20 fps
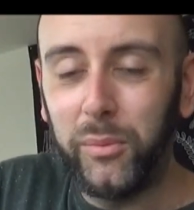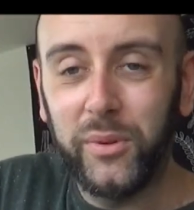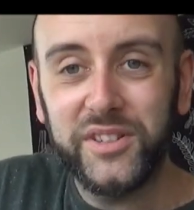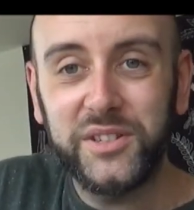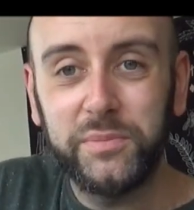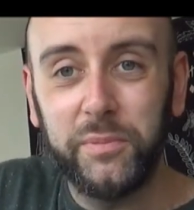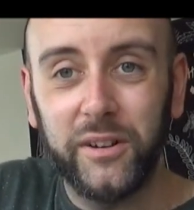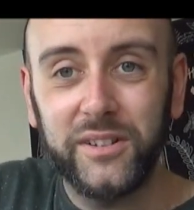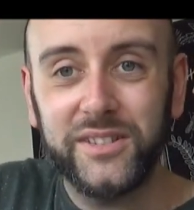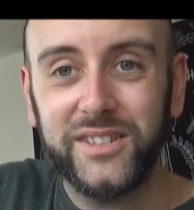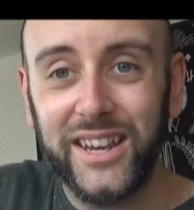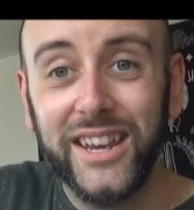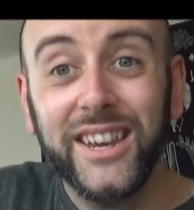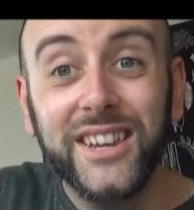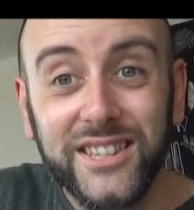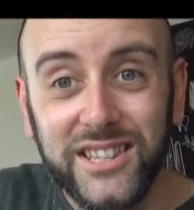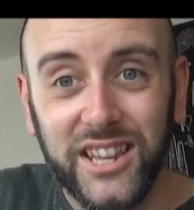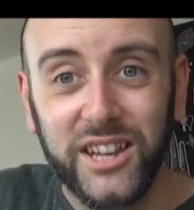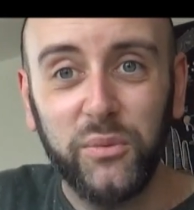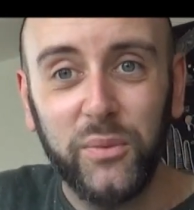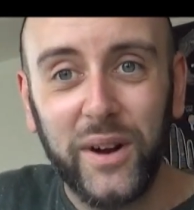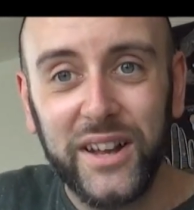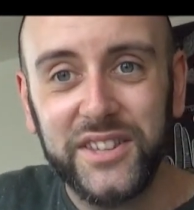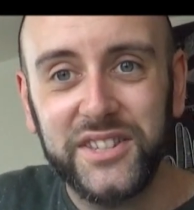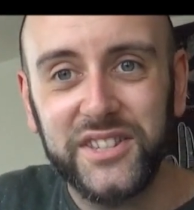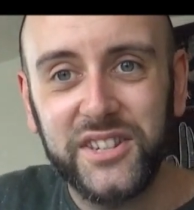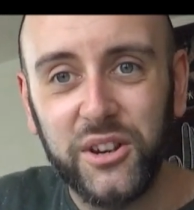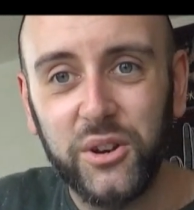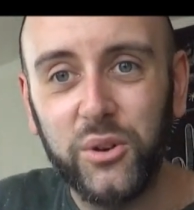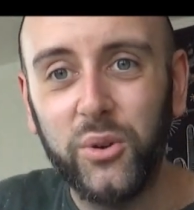one spot easily
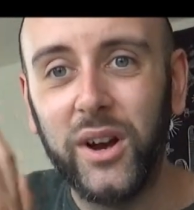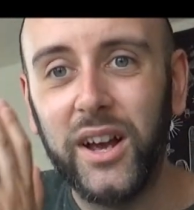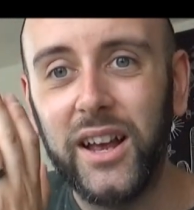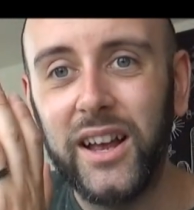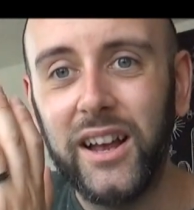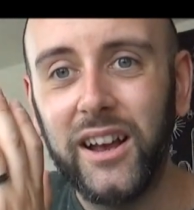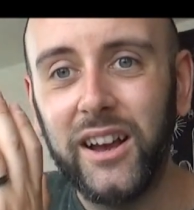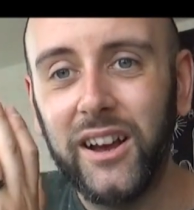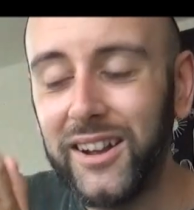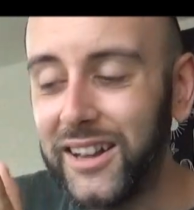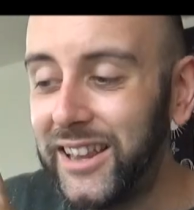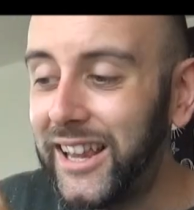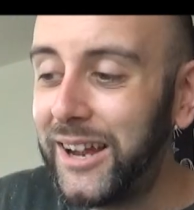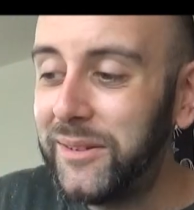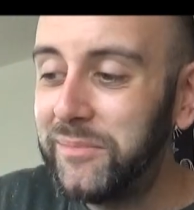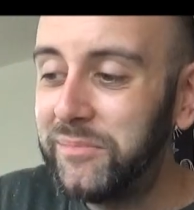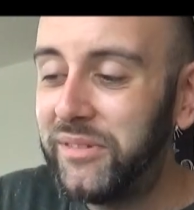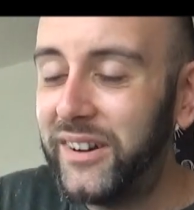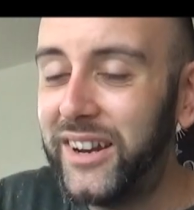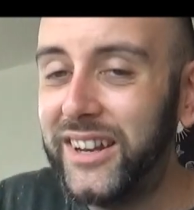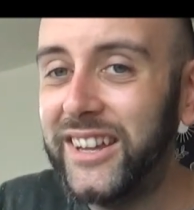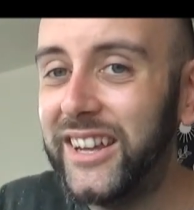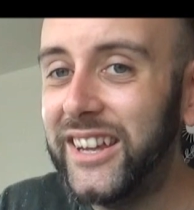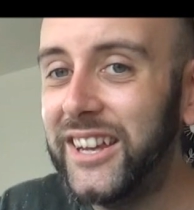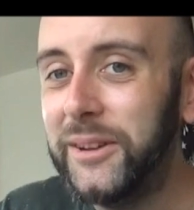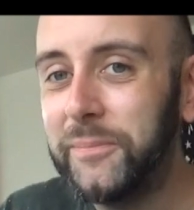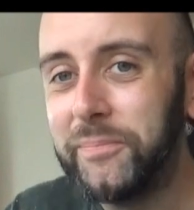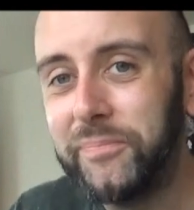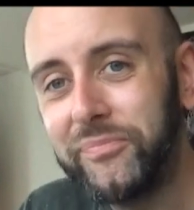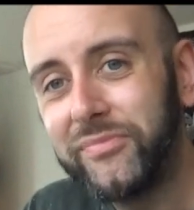went to
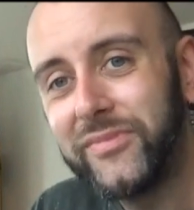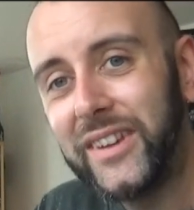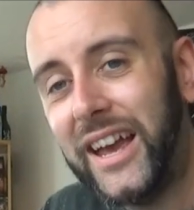Lambrini.